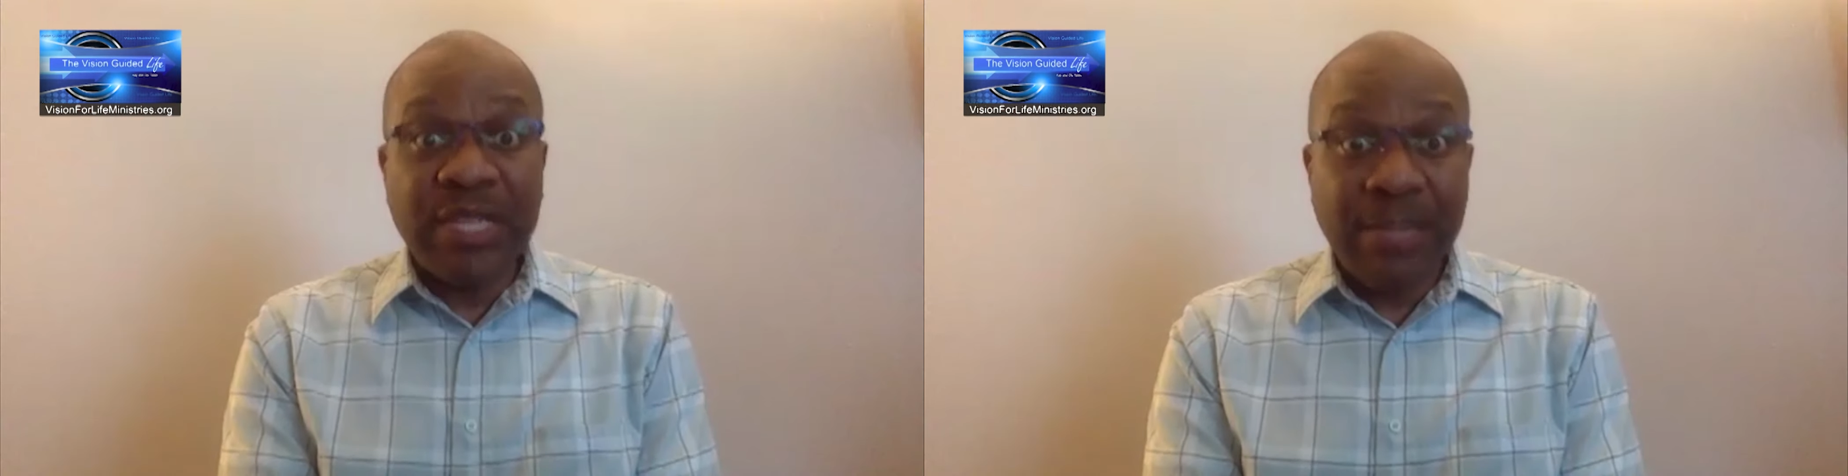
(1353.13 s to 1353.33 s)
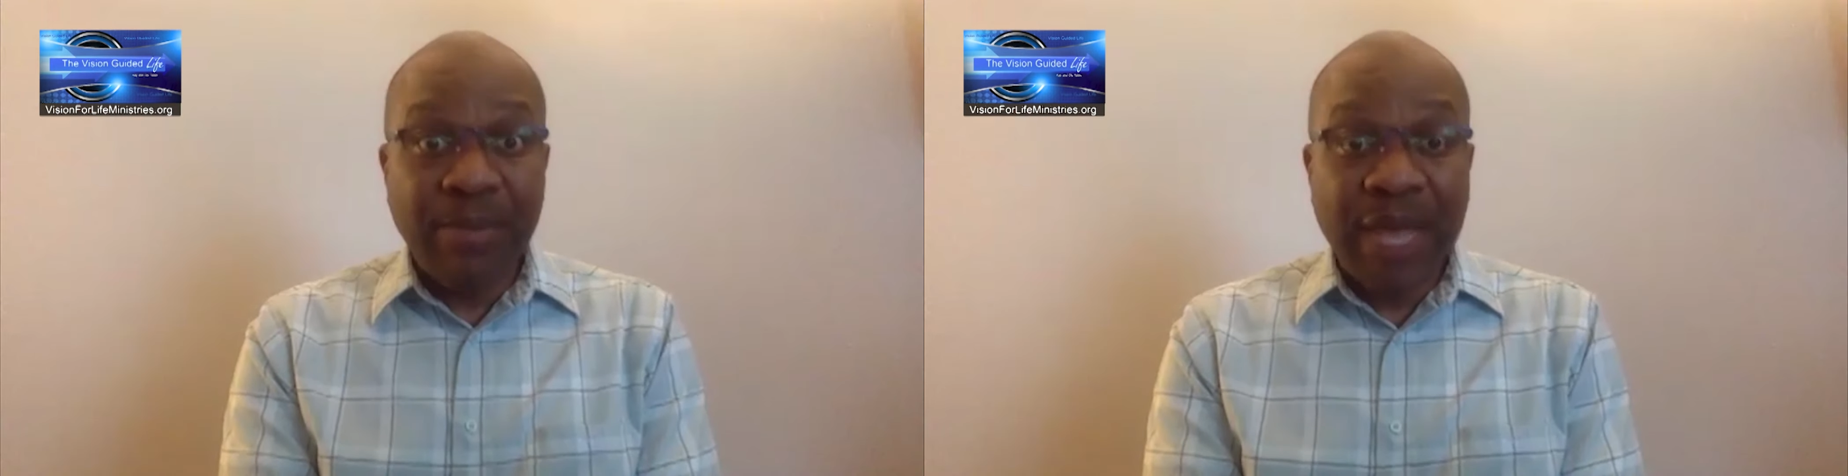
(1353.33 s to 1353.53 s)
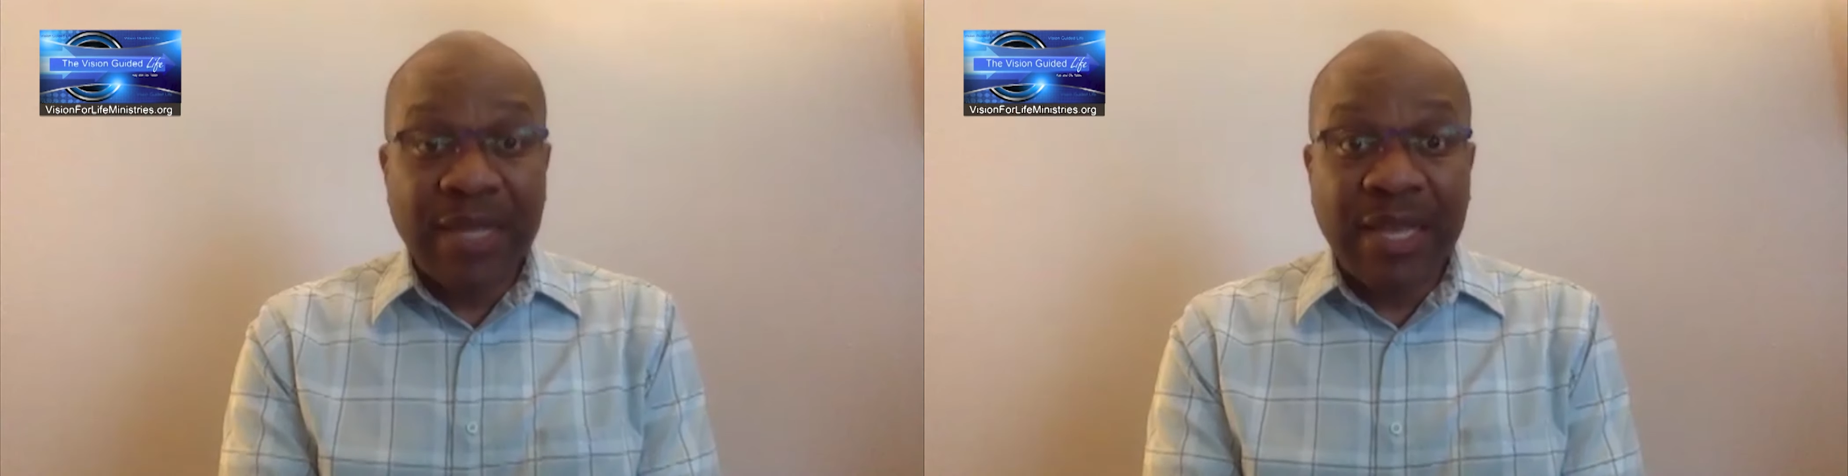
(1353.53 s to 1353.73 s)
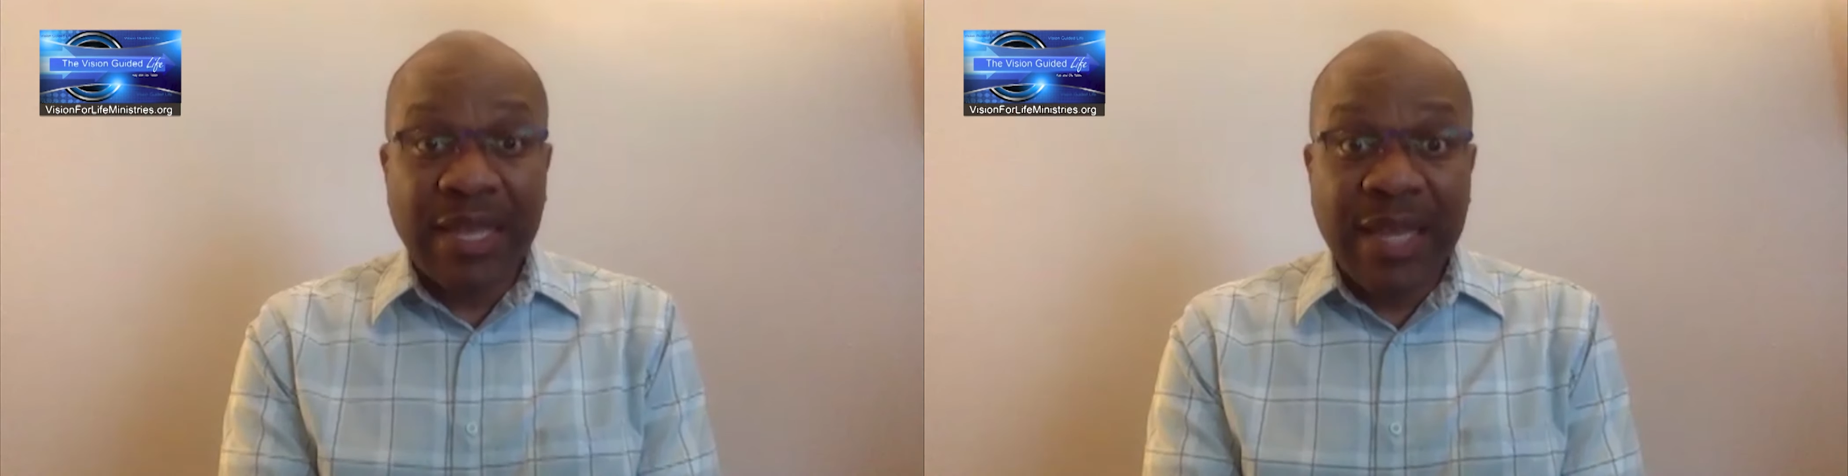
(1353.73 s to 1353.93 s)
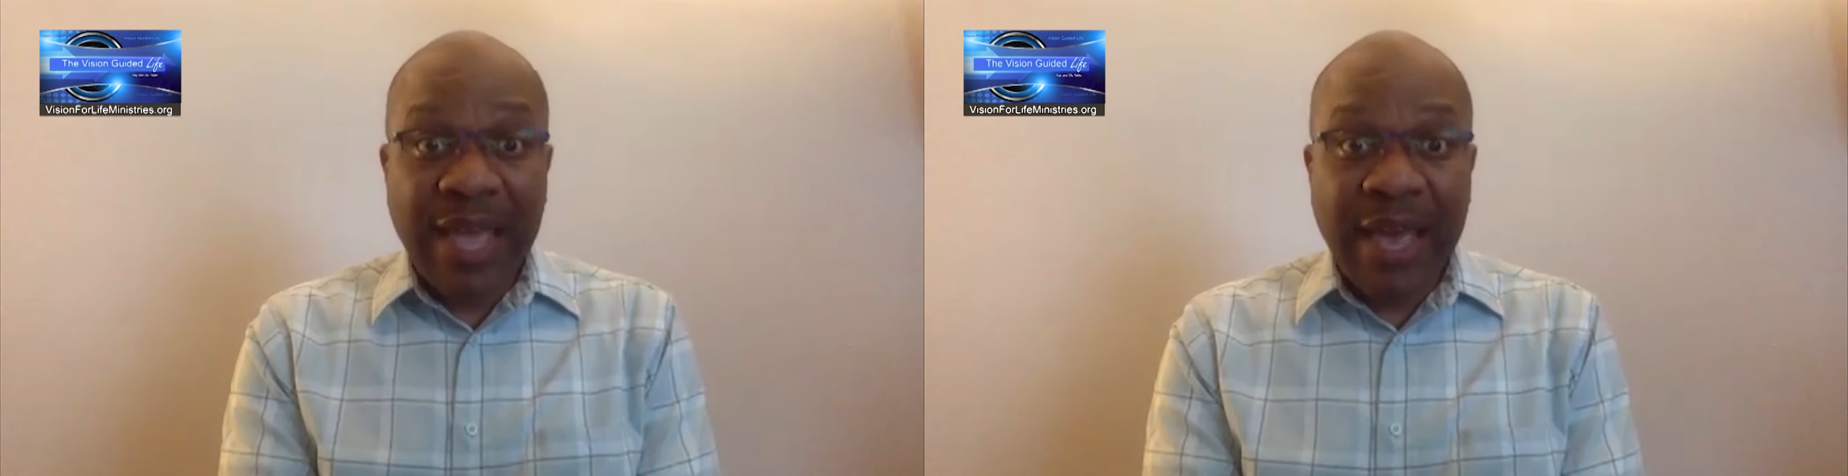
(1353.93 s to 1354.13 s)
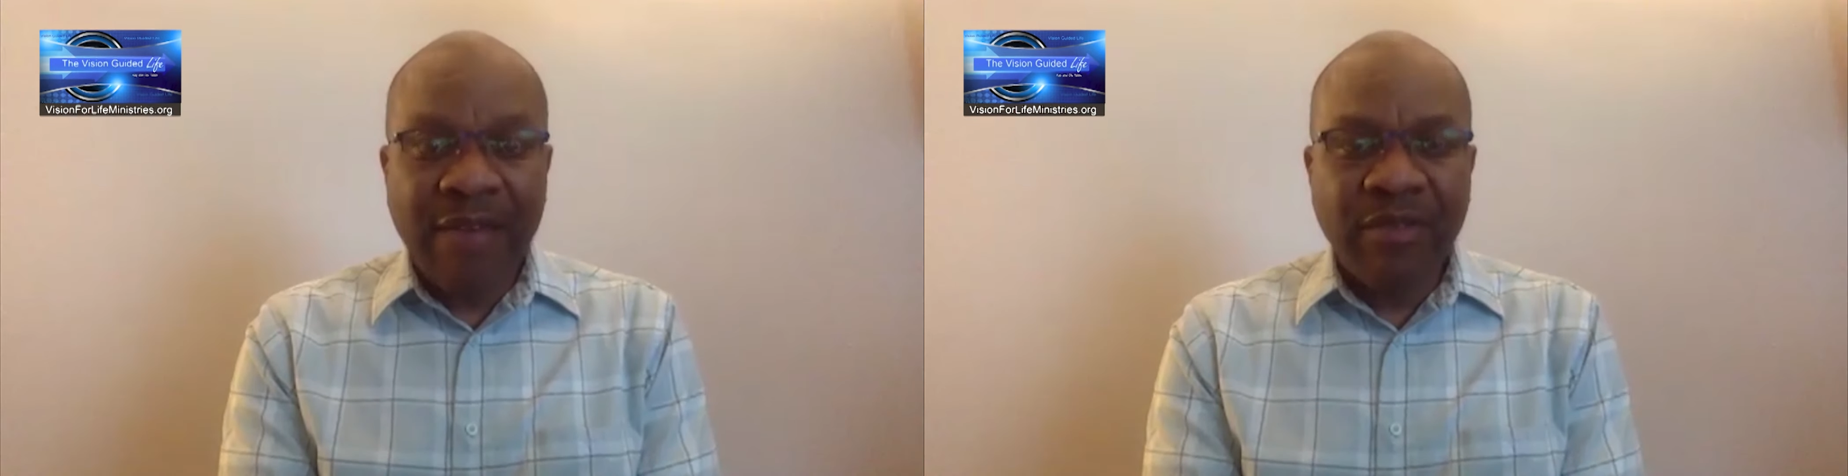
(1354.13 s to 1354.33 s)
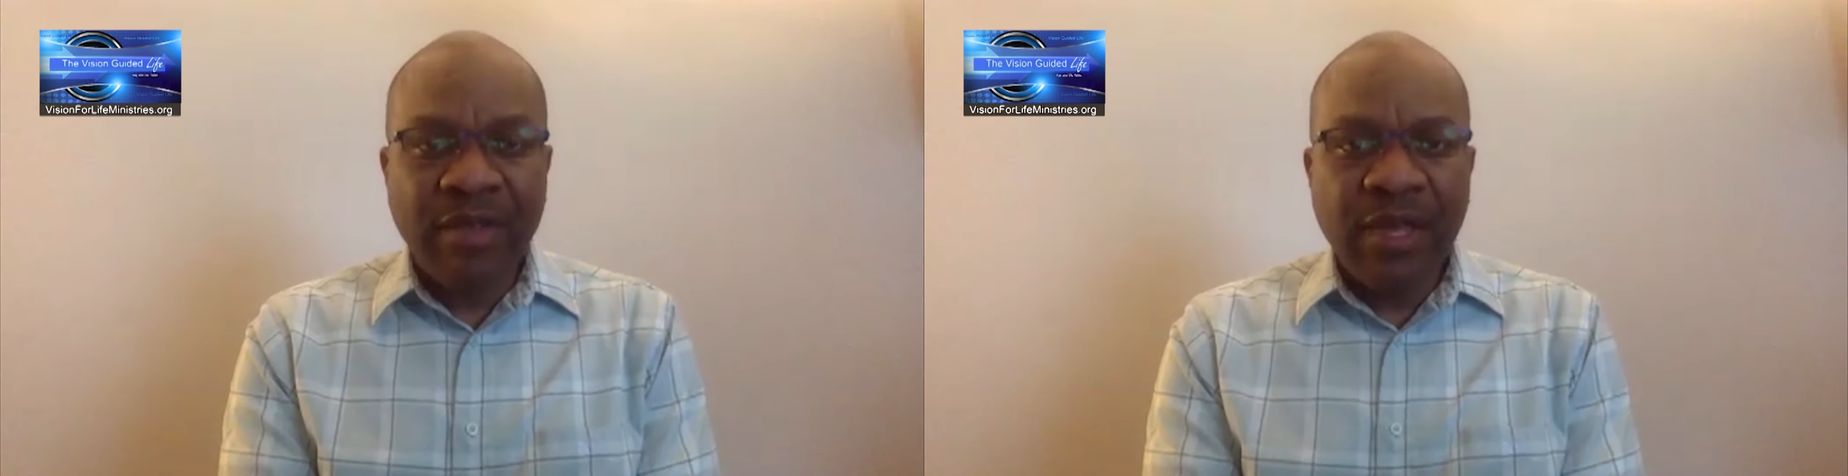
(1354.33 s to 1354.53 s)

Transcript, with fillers: and impact they can have.